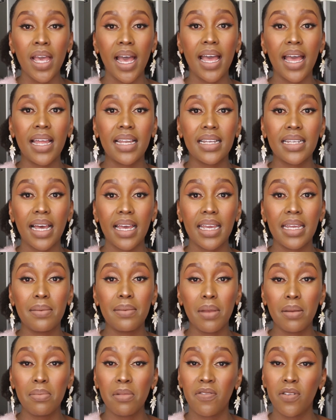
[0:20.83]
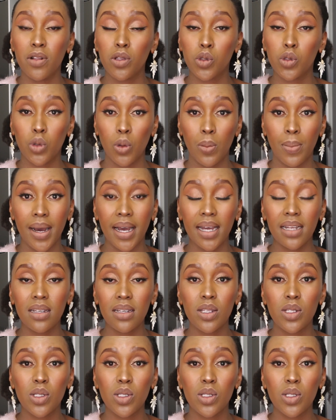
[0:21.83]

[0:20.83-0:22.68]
and it made me feel so bad.